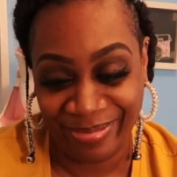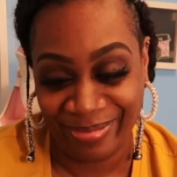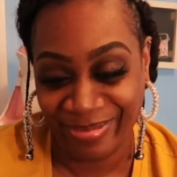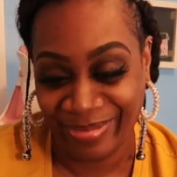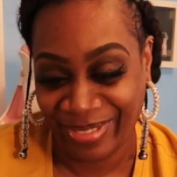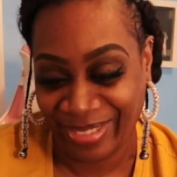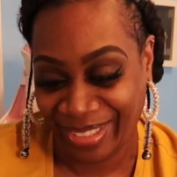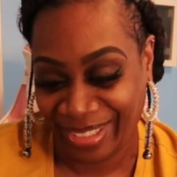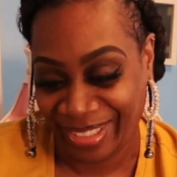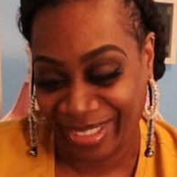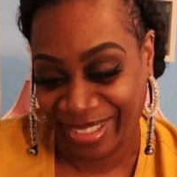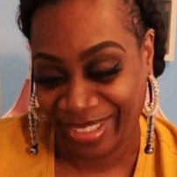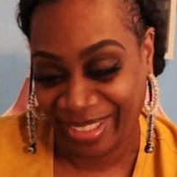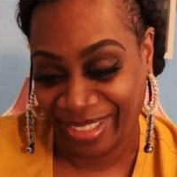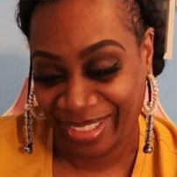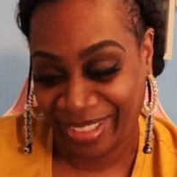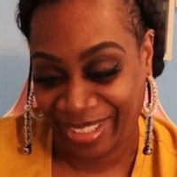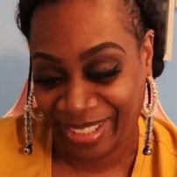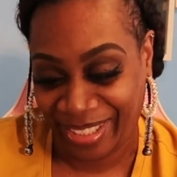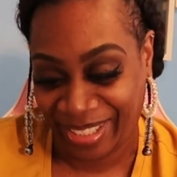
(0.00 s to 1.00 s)

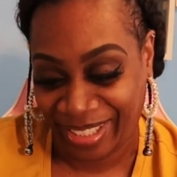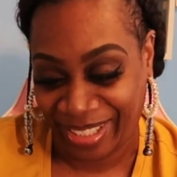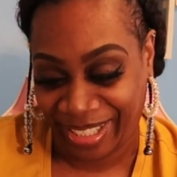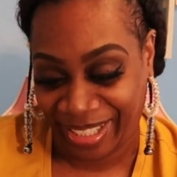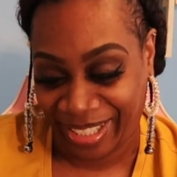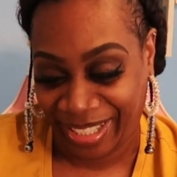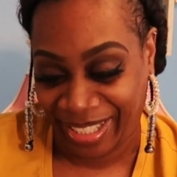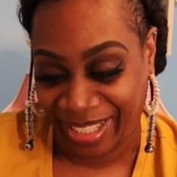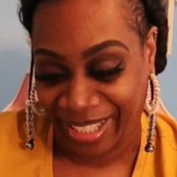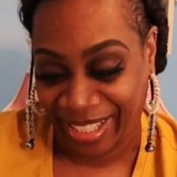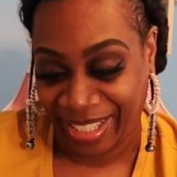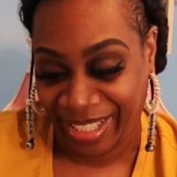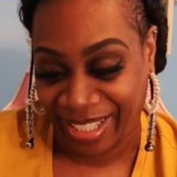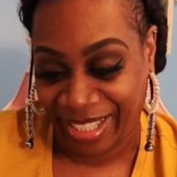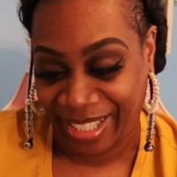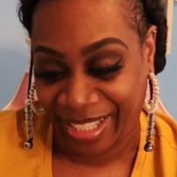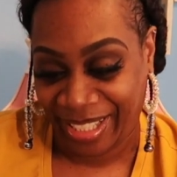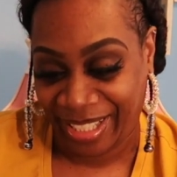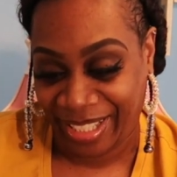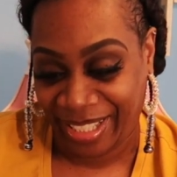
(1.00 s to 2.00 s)

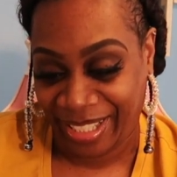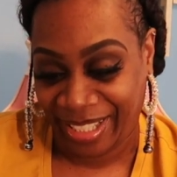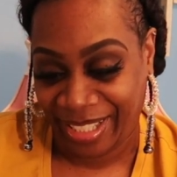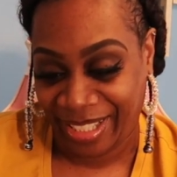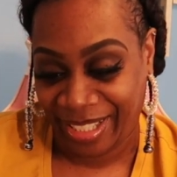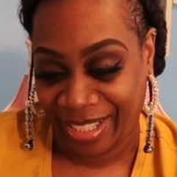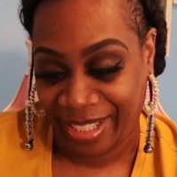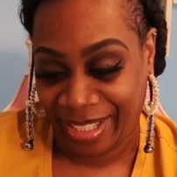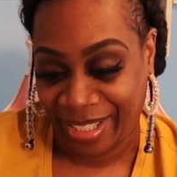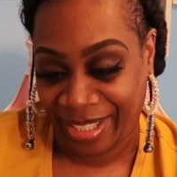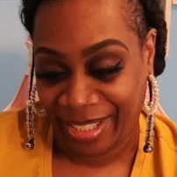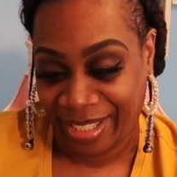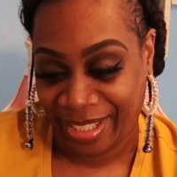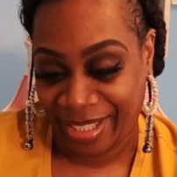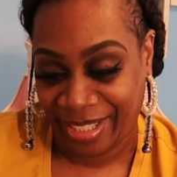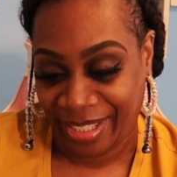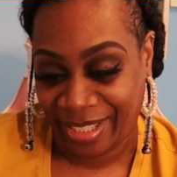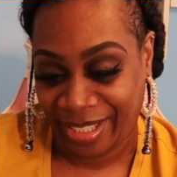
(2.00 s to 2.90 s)
No one is speaking in this clip.